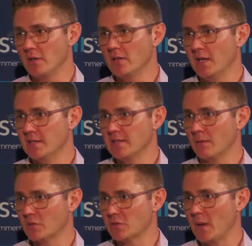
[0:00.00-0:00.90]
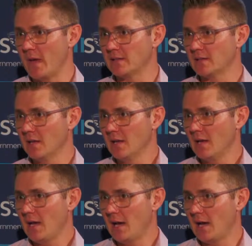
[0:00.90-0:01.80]
in some respect
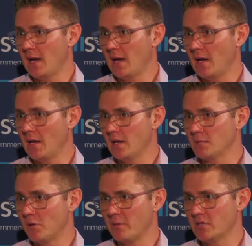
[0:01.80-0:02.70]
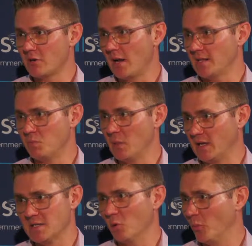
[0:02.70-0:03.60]
is probably Australia's
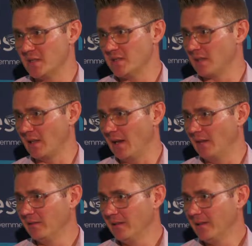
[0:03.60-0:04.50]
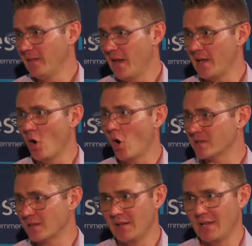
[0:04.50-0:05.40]
biggest small business lender. They
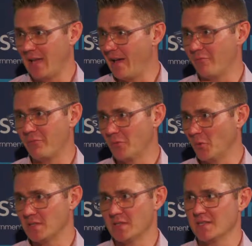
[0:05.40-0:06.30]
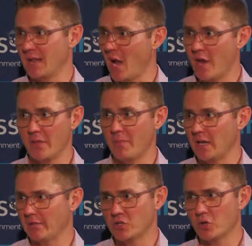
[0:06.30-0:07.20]
constantly have small businesses that owe the money
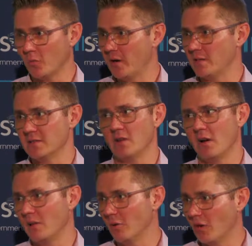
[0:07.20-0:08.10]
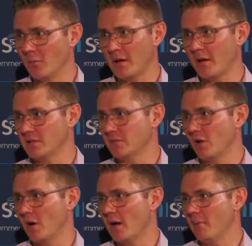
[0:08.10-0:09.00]
for short periods of time, long periods of
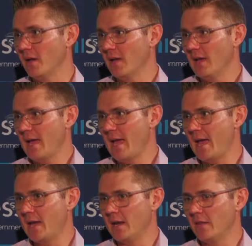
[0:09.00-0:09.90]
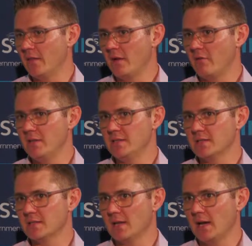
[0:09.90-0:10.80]
time, and there
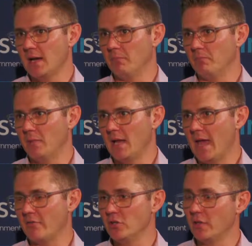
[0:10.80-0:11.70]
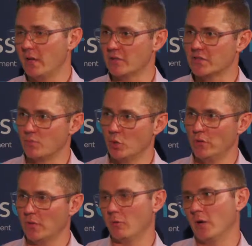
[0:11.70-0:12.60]
is an avenue there of
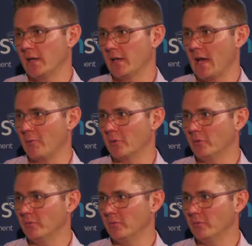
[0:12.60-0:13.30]
smoothing working capital